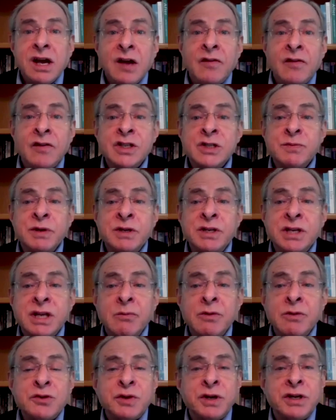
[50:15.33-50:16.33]
And this has been
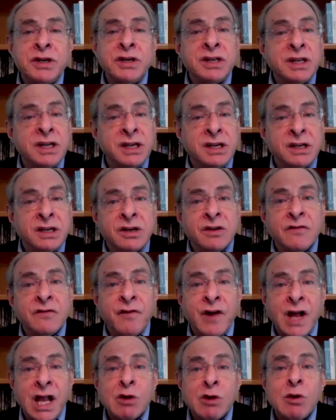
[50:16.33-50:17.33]
demonstrated in
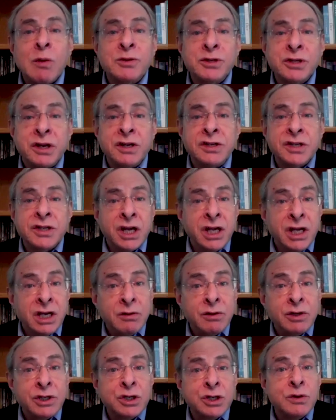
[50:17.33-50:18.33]
follow up studies a
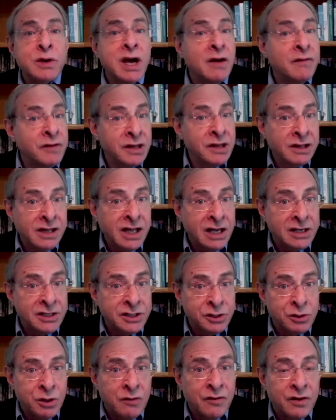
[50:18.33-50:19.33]
year or two after the
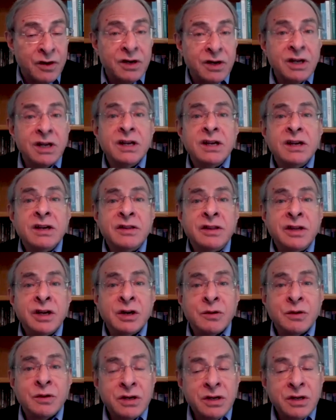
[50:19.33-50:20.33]
class is over. Mm-hmm. They're,